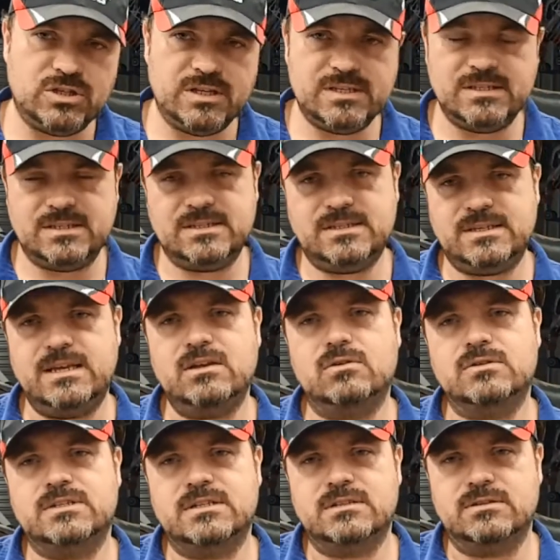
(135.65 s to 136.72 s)
This is a
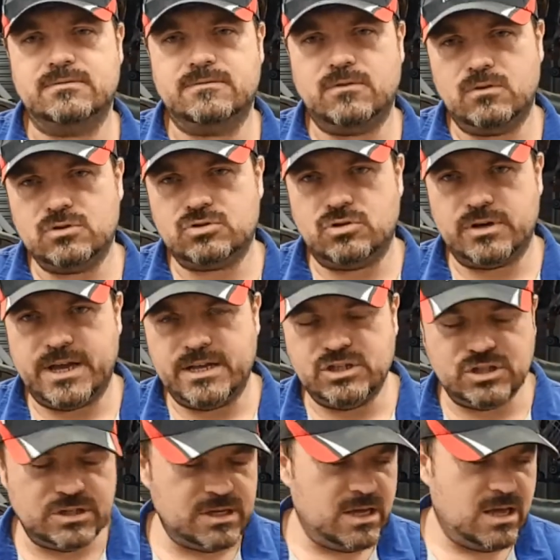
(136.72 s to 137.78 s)
single cylinder 4-stroke
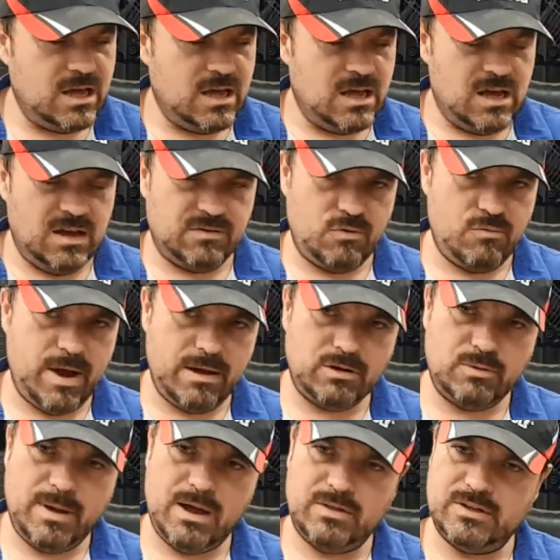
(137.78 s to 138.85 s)
engine of around
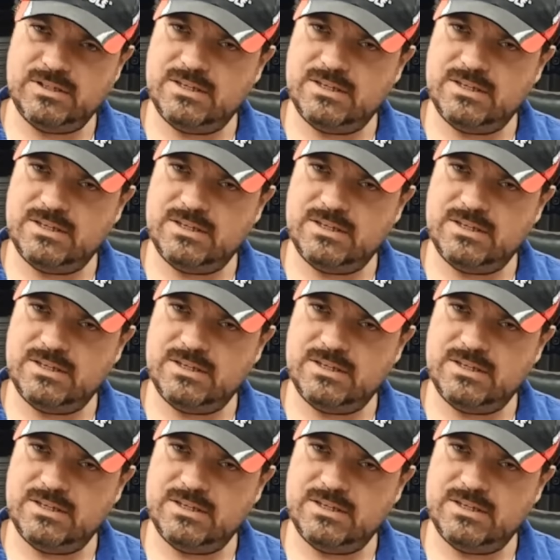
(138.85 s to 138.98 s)
about the